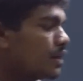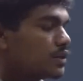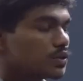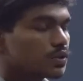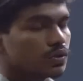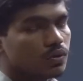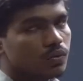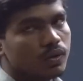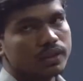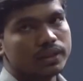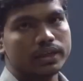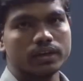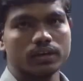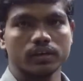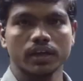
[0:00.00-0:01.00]
so one
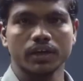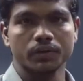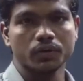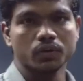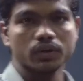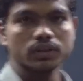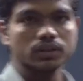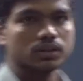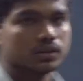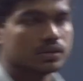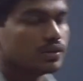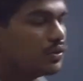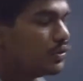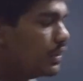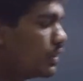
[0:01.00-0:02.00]
thing that is
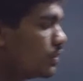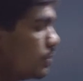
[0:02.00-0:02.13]
you need